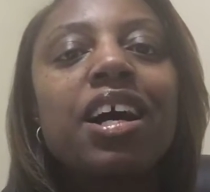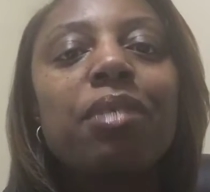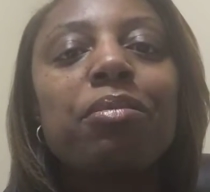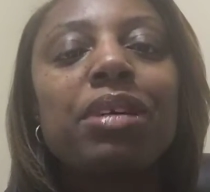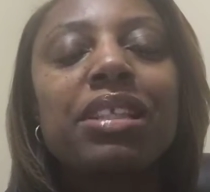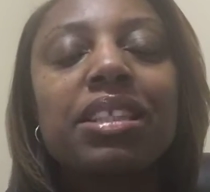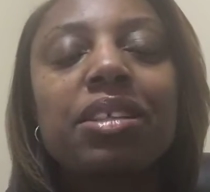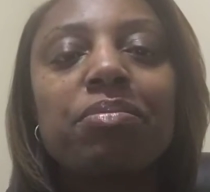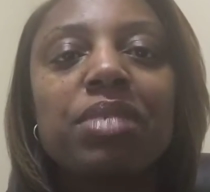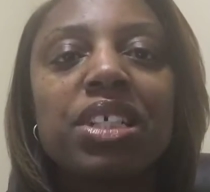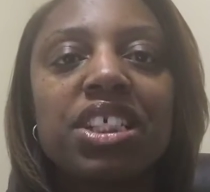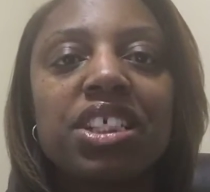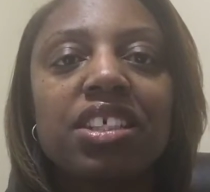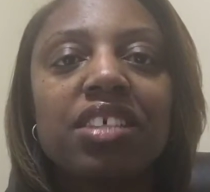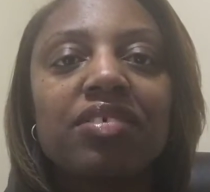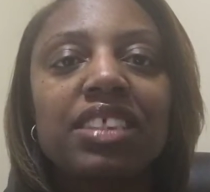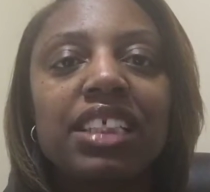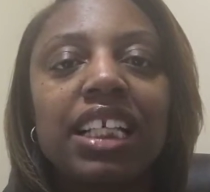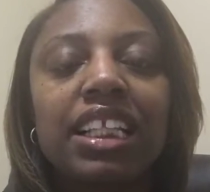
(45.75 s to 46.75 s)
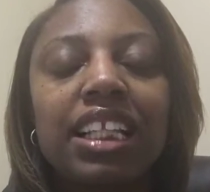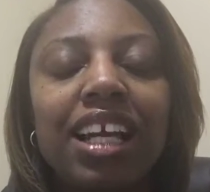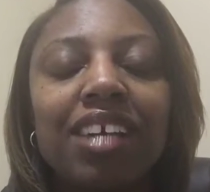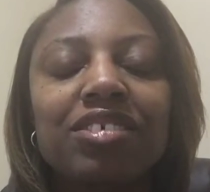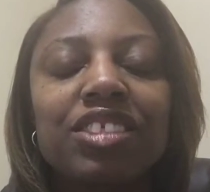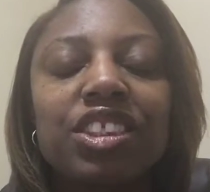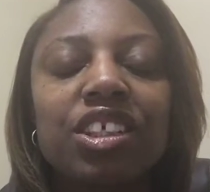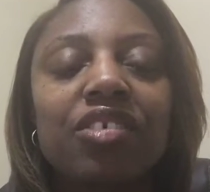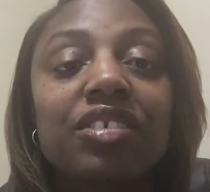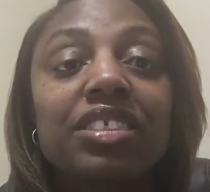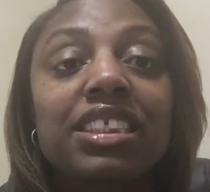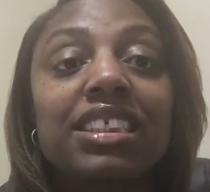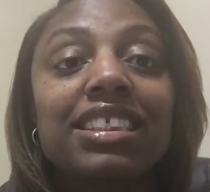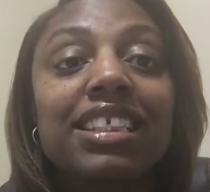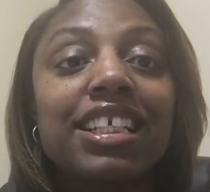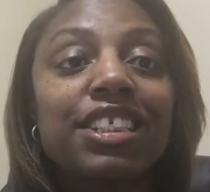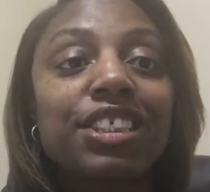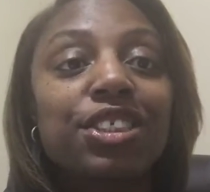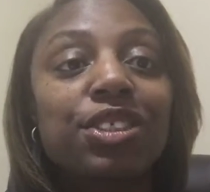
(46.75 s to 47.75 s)
but the mission of Zing Life Services
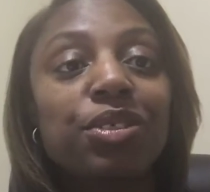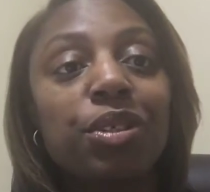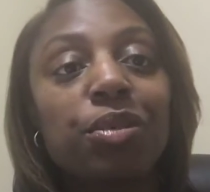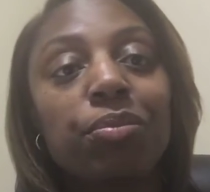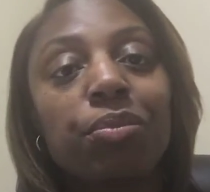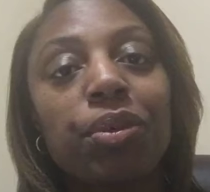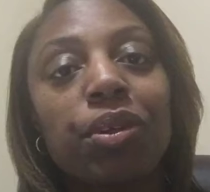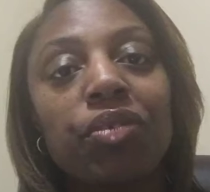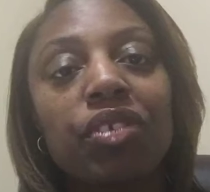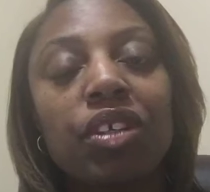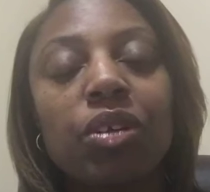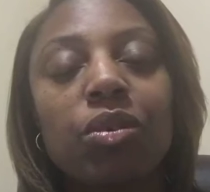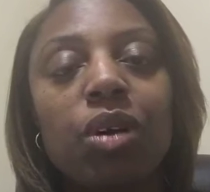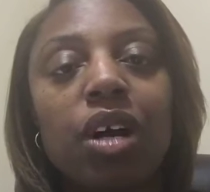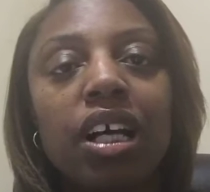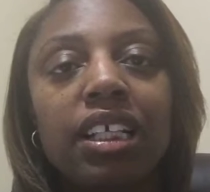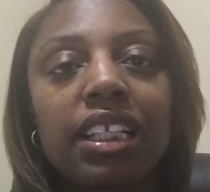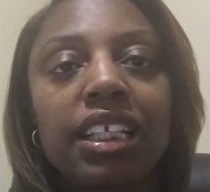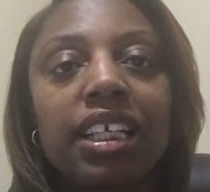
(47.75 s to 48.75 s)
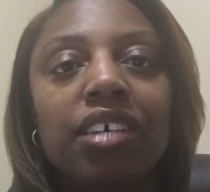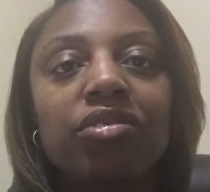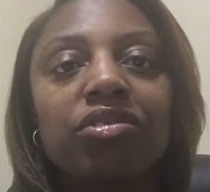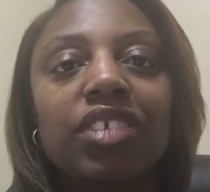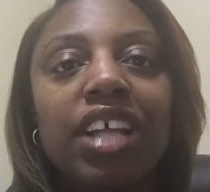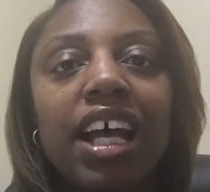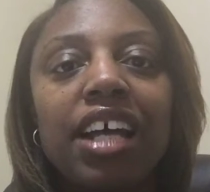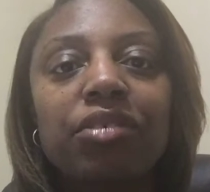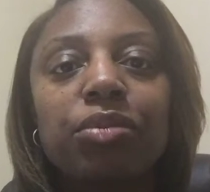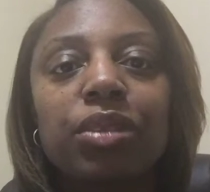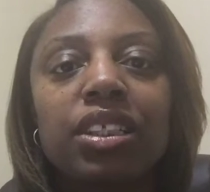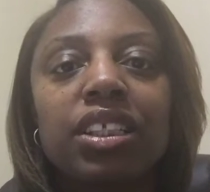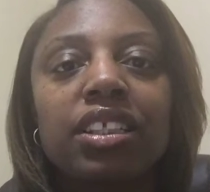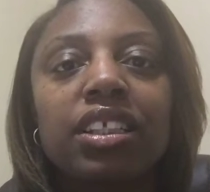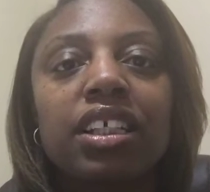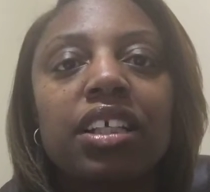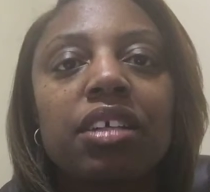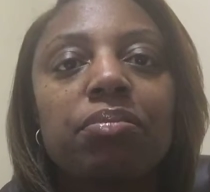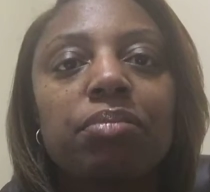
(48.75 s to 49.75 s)
is to improve the quality of life within
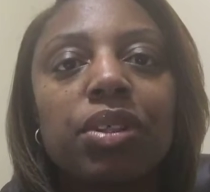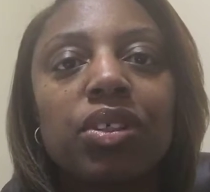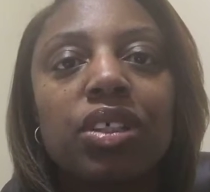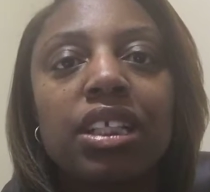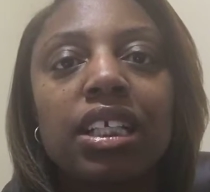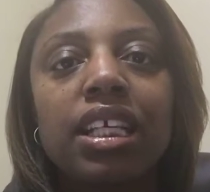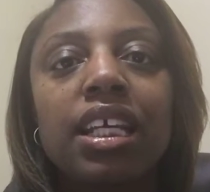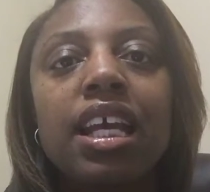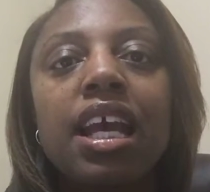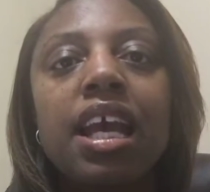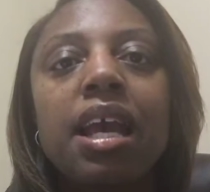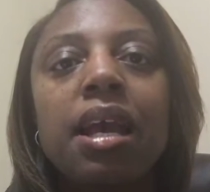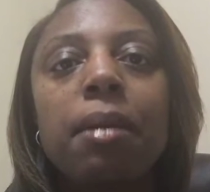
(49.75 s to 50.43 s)
the community.